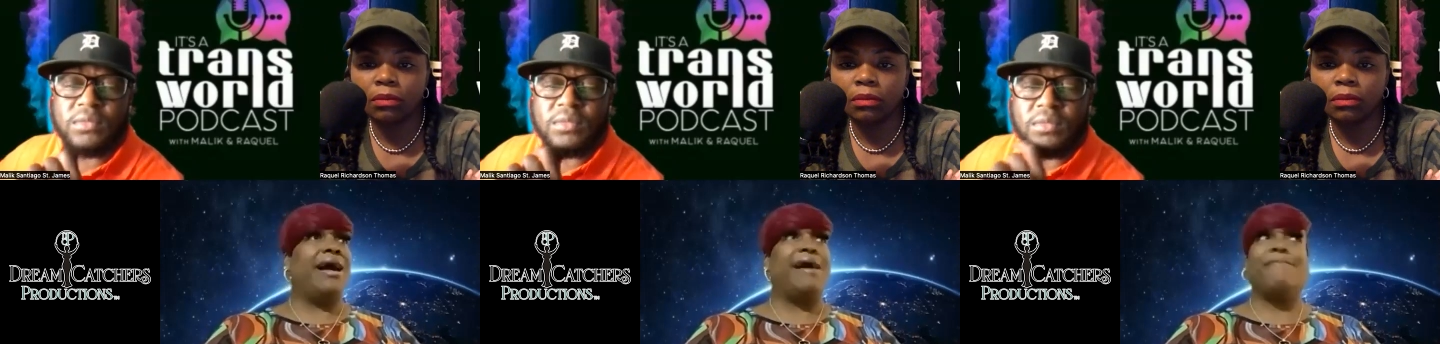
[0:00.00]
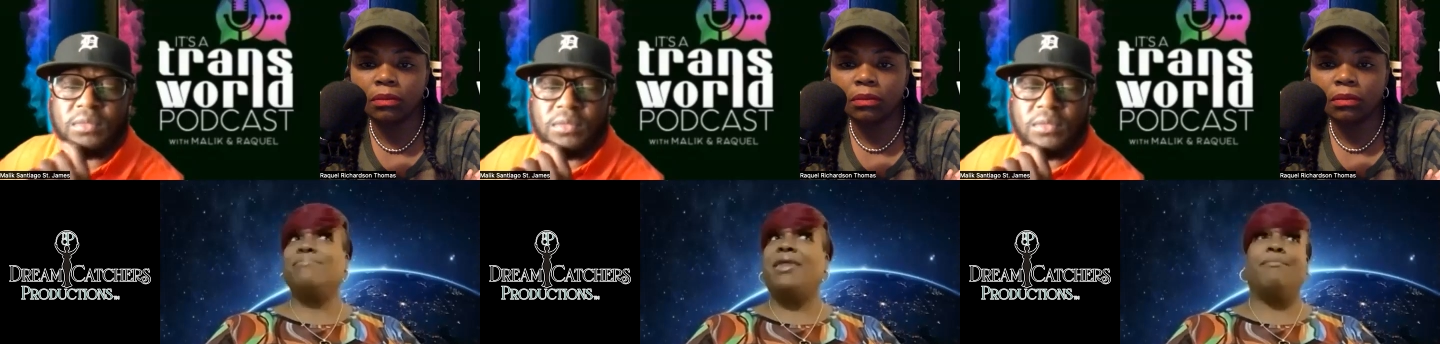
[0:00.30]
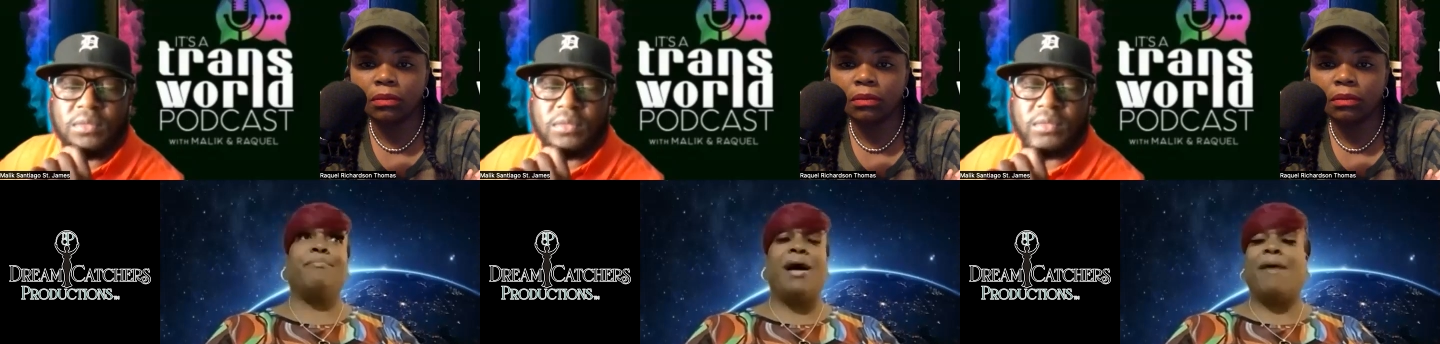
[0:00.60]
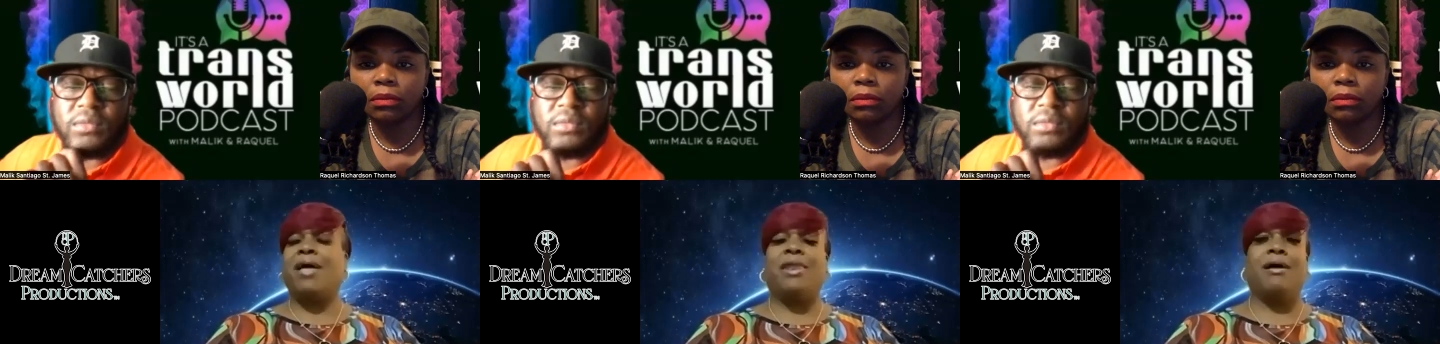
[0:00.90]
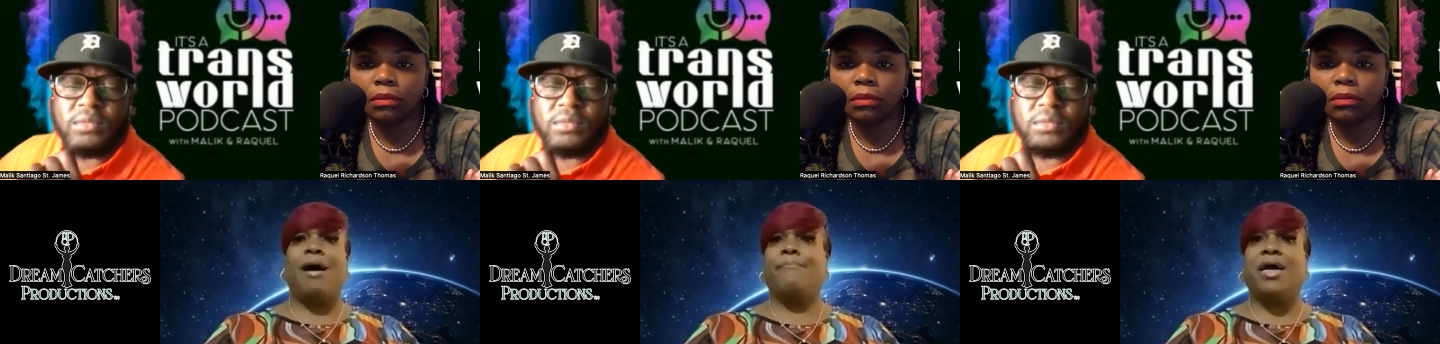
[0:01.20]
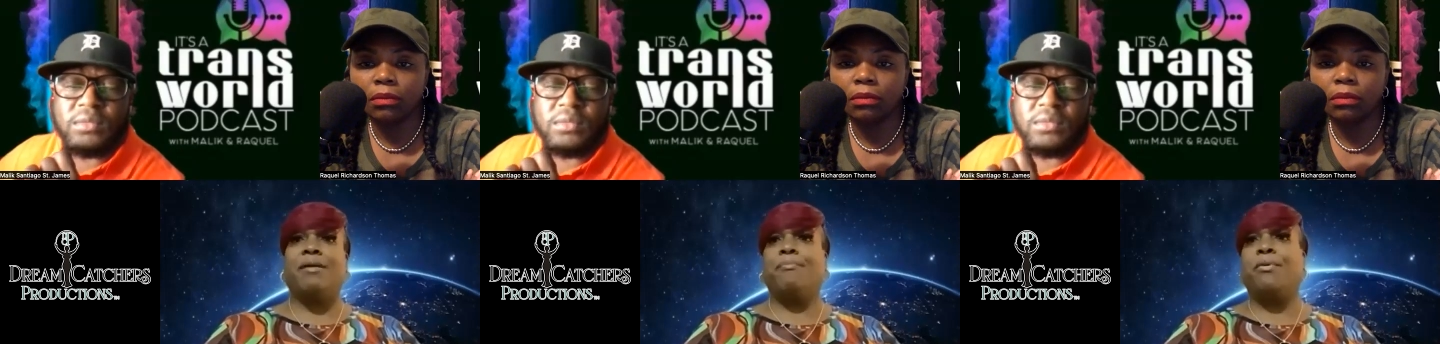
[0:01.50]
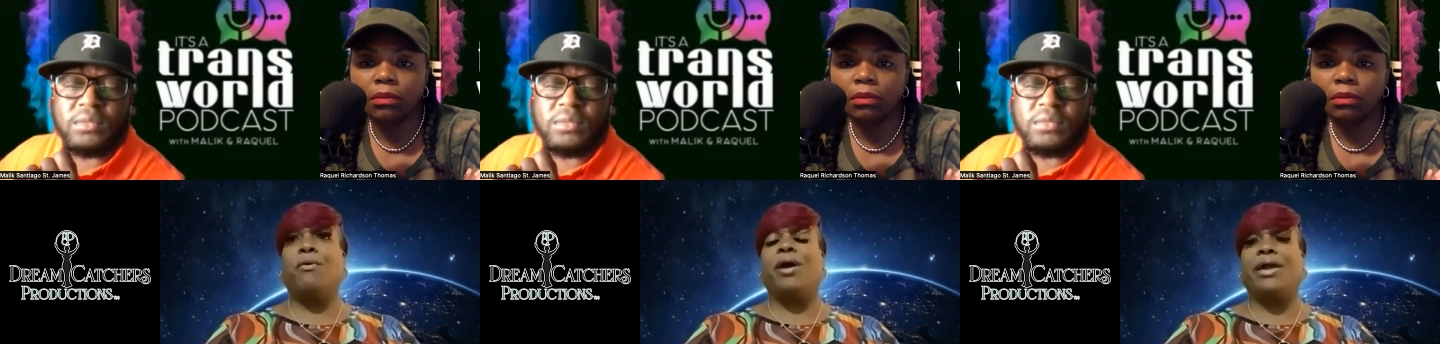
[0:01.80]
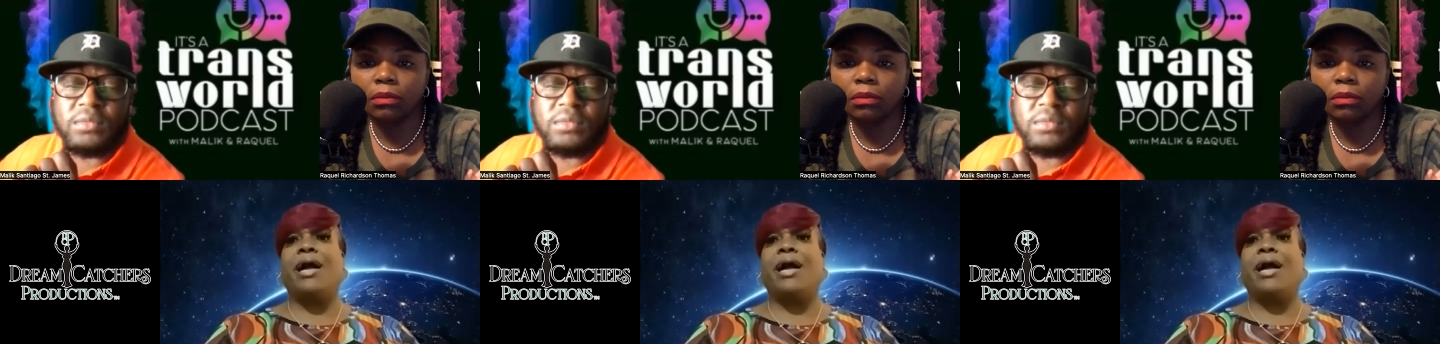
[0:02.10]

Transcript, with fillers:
Speaker 1: I'm not a, I'm not a, I'm not a boy.